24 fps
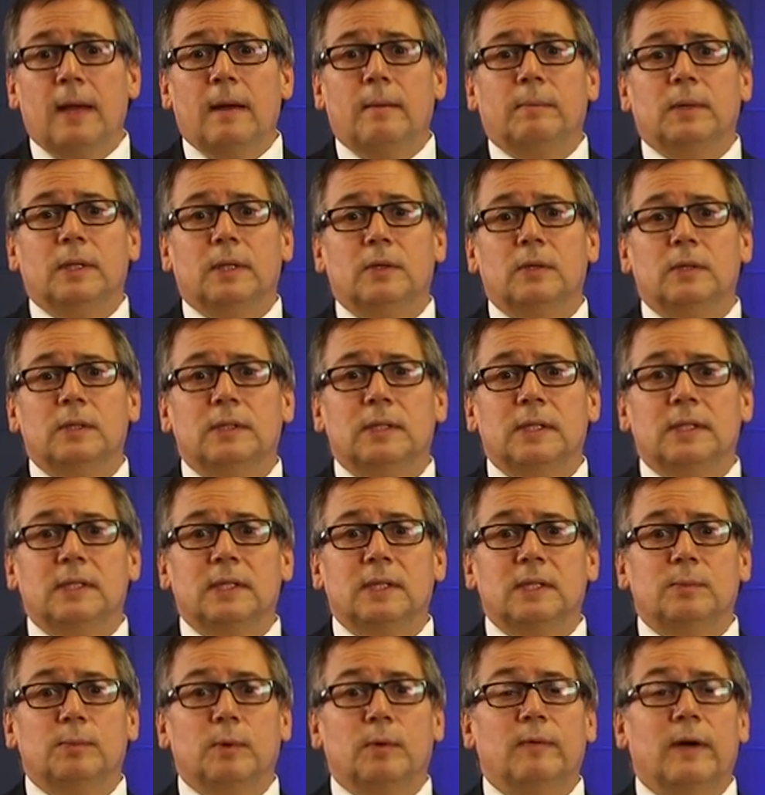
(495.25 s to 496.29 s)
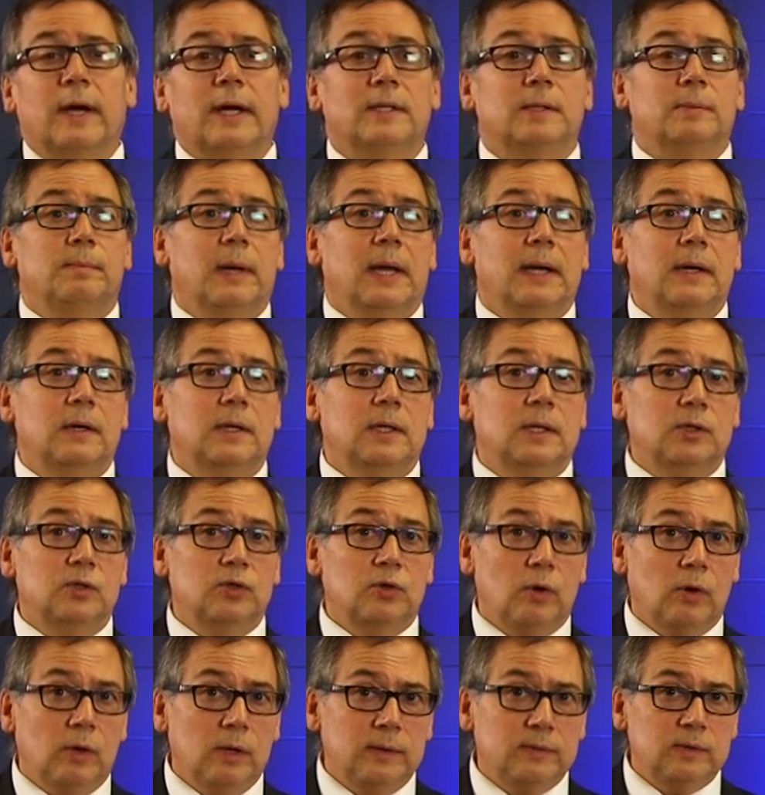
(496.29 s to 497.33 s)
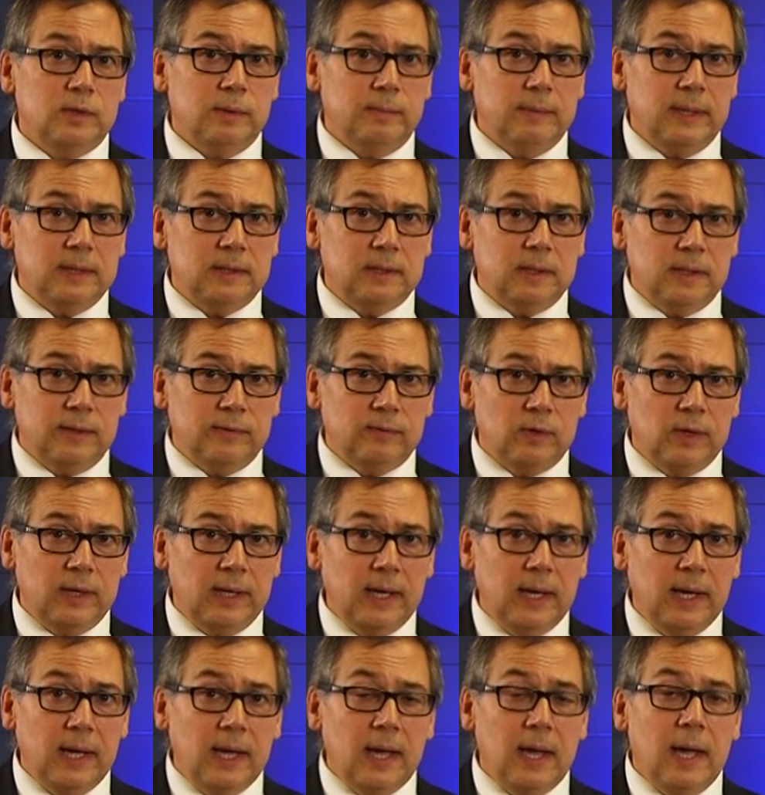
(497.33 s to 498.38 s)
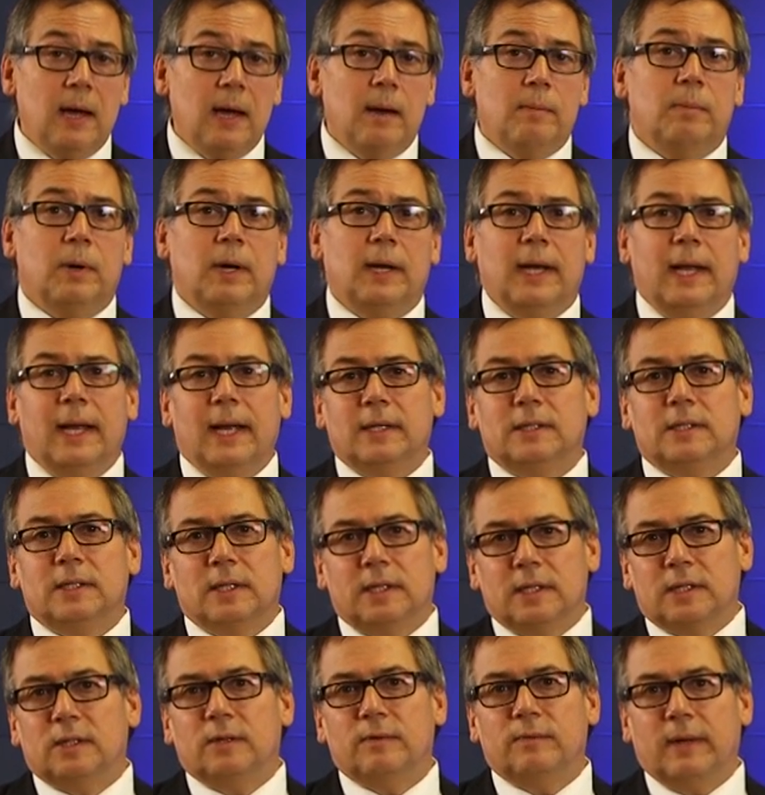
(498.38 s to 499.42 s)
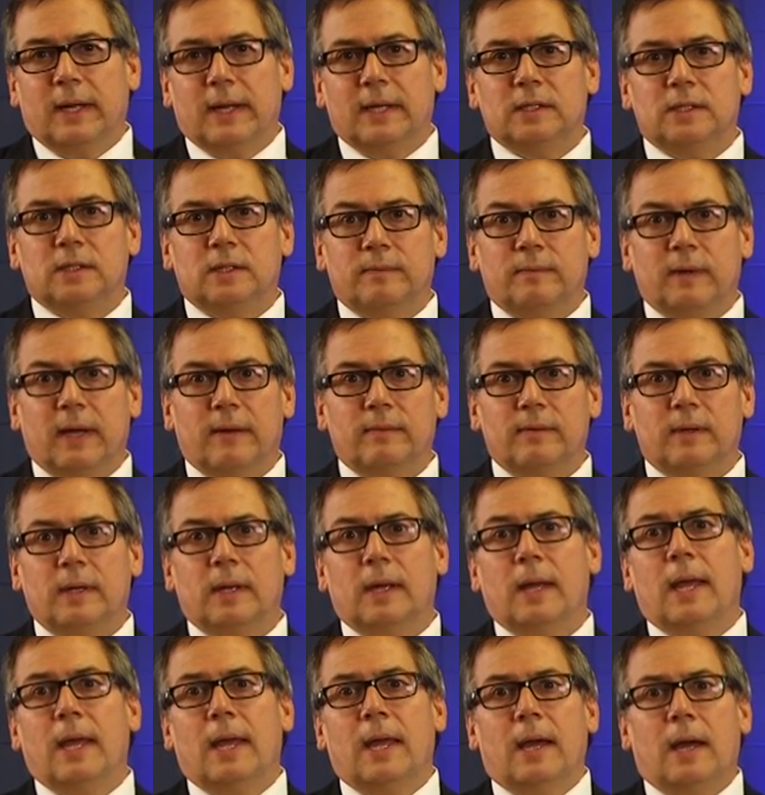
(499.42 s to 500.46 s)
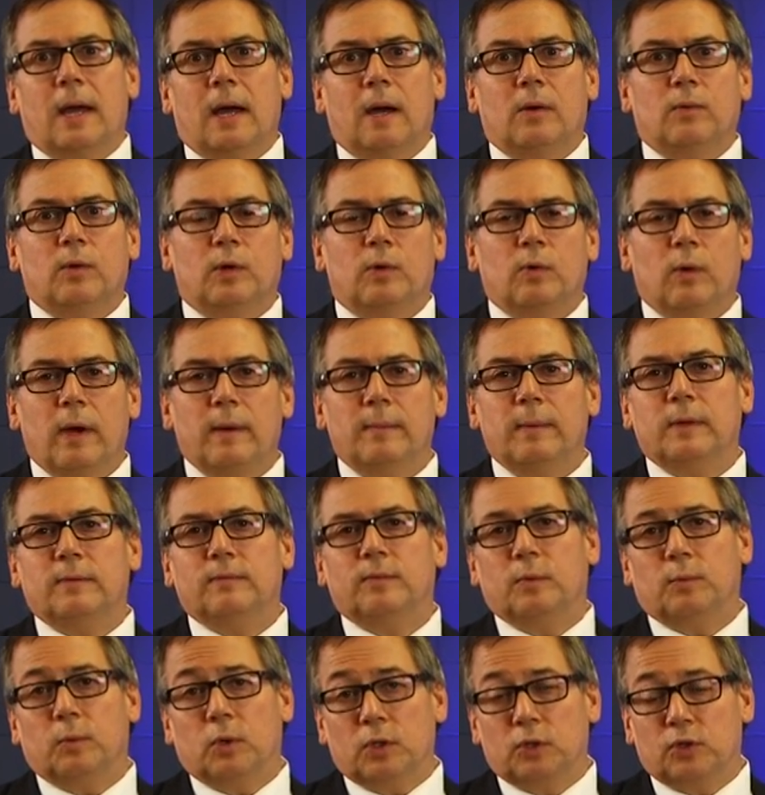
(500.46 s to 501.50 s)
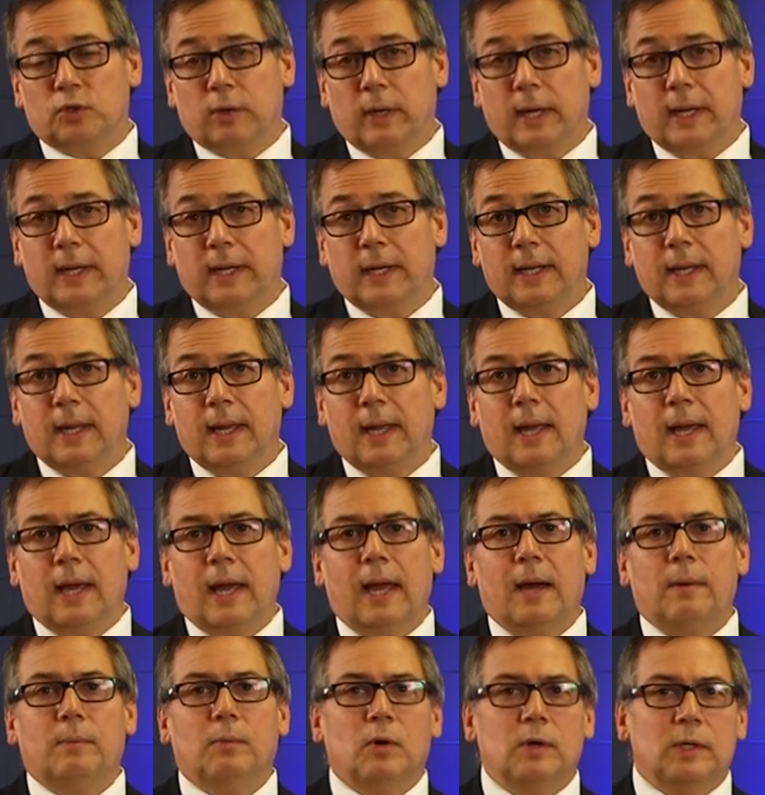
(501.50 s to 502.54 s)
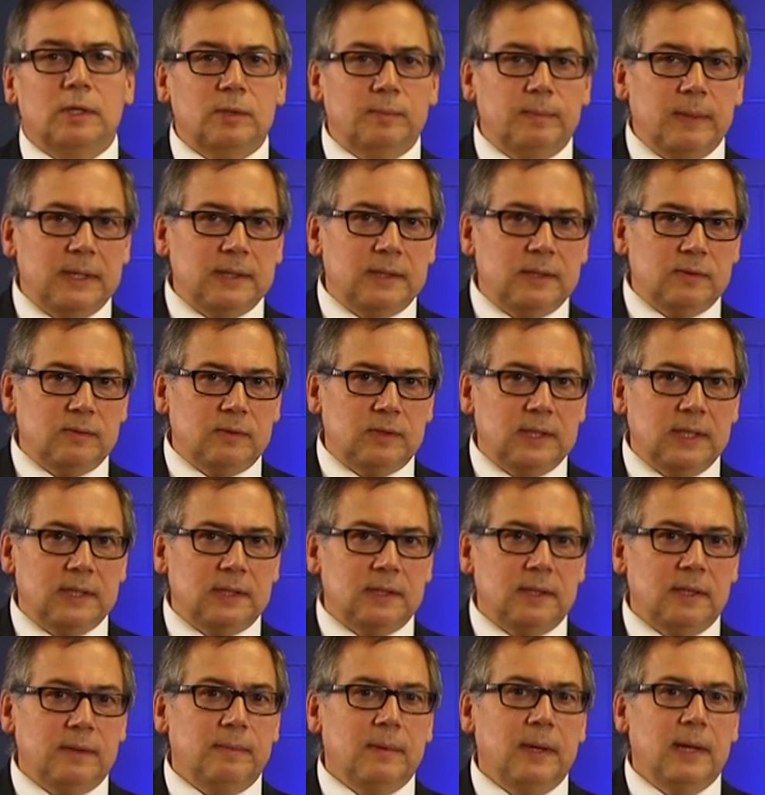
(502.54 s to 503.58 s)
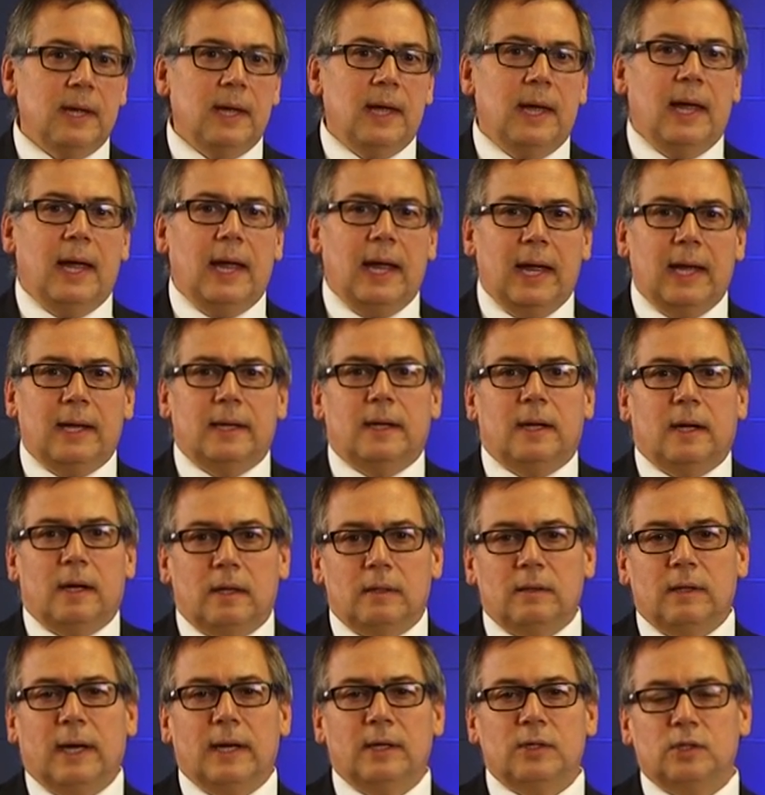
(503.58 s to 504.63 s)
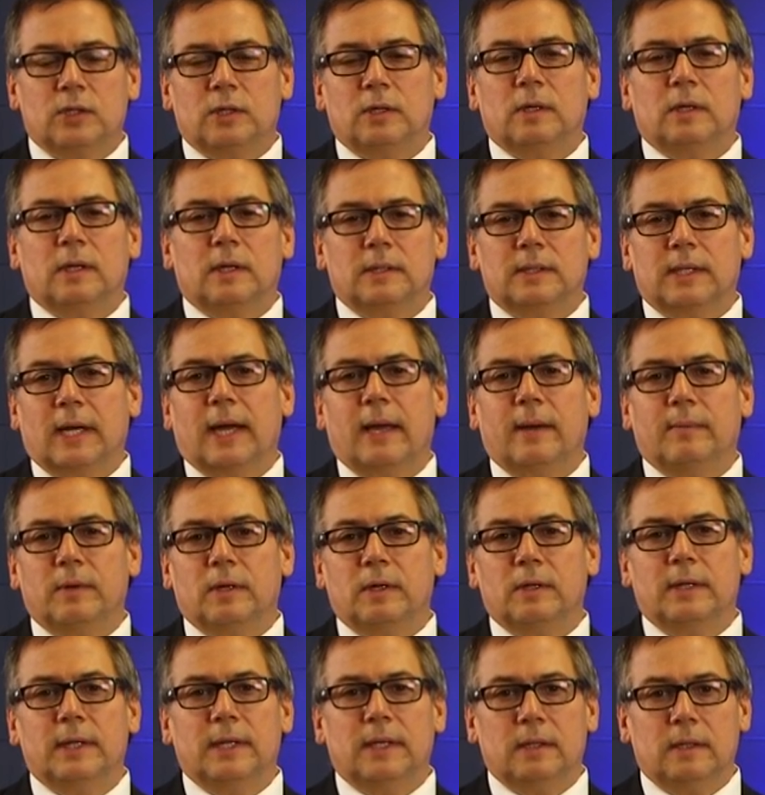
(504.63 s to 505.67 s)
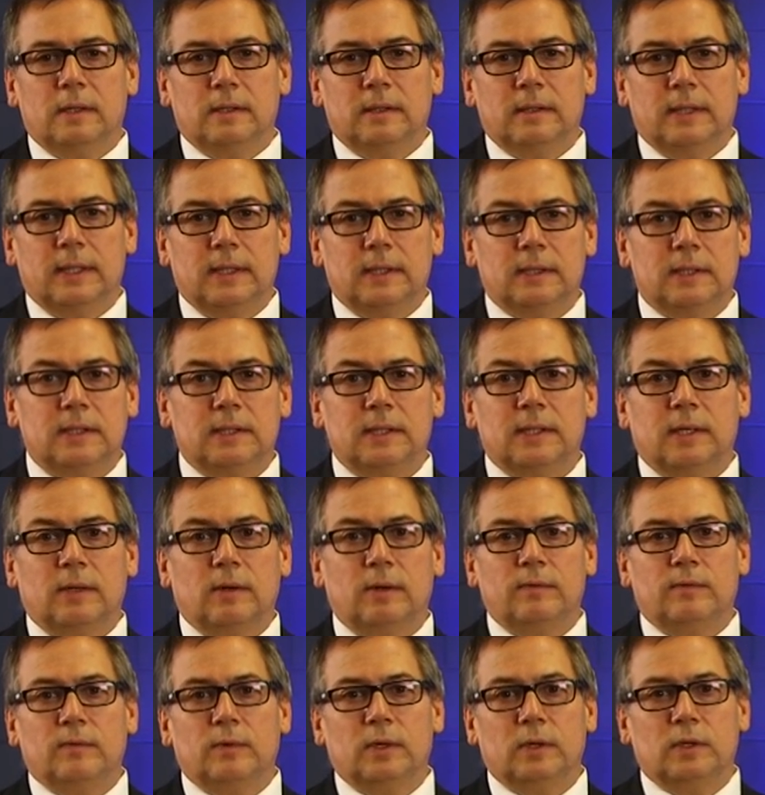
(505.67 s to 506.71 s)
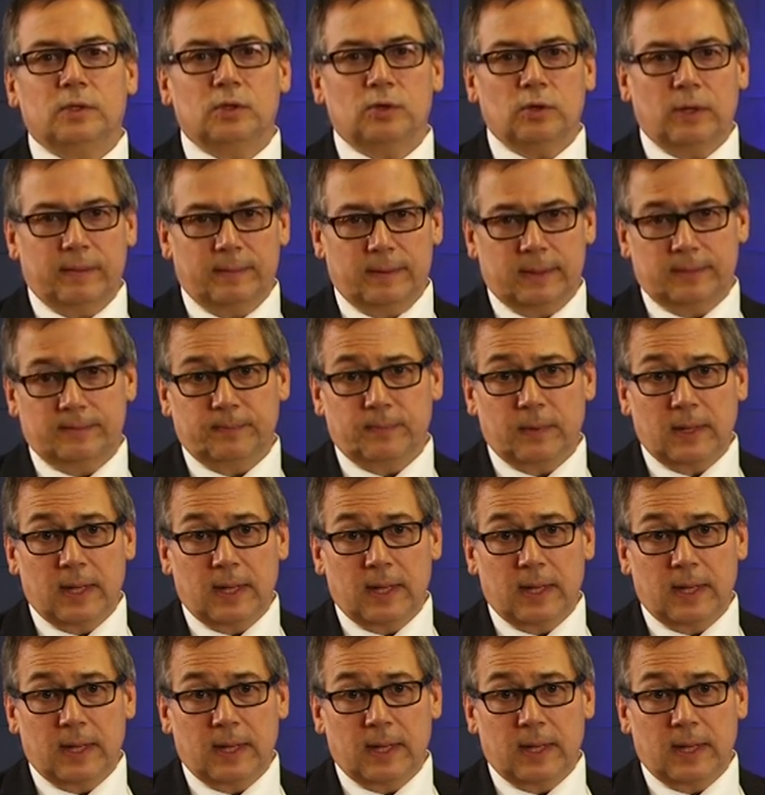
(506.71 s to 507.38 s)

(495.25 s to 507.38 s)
Balloon assistance provides better control of cement delivery, but has the disadvantage of having a requirement for more training, a more expensive system, and a larger diameter needle necessary for treatment.